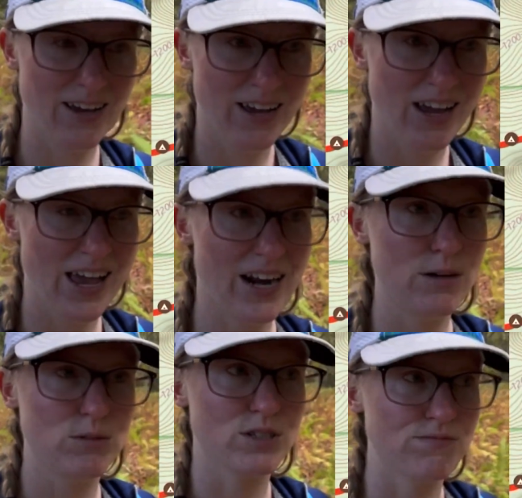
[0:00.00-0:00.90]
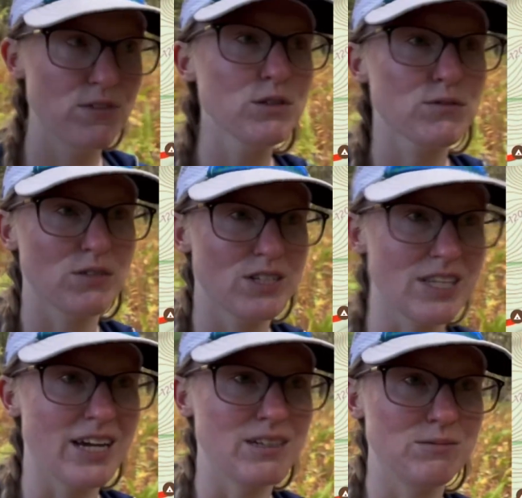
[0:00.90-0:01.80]
And I was confused for a
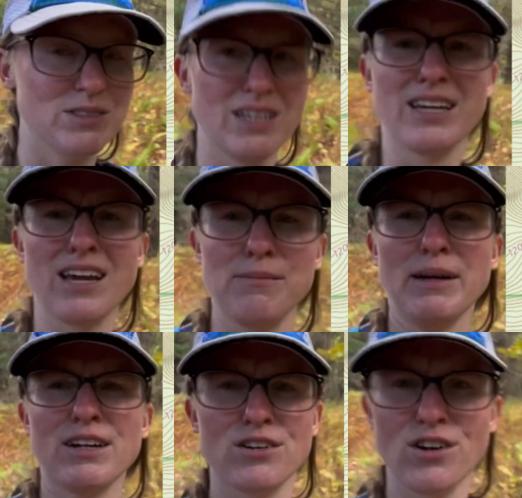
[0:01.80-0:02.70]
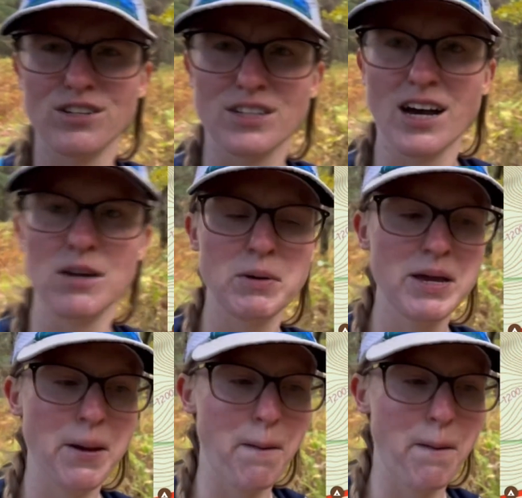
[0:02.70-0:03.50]
second and was like, am I gonna cross a highway?